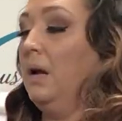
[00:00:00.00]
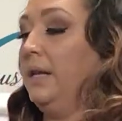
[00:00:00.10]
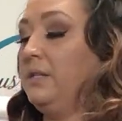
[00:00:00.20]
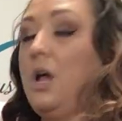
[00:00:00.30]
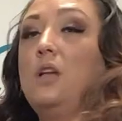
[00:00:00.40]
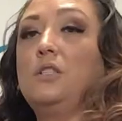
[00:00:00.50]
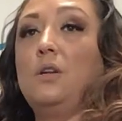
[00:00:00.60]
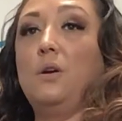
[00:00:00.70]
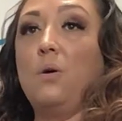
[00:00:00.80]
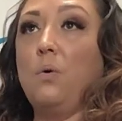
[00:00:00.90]
It's
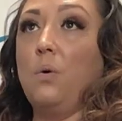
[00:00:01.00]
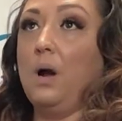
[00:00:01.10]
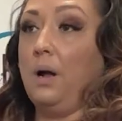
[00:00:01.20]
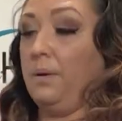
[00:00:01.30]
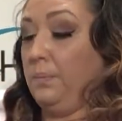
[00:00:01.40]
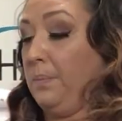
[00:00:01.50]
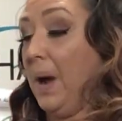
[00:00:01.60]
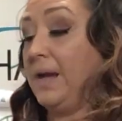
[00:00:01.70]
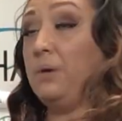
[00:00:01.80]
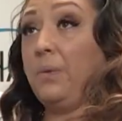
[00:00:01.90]
also
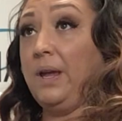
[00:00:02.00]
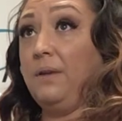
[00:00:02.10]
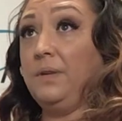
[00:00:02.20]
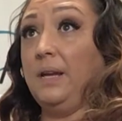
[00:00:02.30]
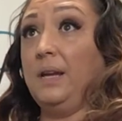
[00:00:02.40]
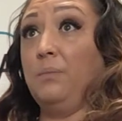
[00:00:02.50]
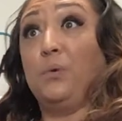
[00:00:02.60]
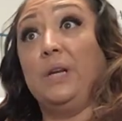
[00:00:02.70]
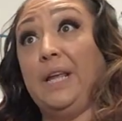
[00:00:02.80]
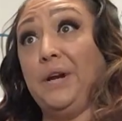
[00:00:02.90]
body waved and
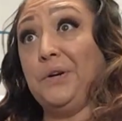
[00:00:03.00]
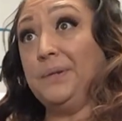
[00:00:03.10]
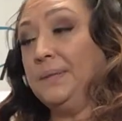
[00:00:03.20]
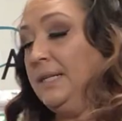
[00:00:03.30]
pre-layered,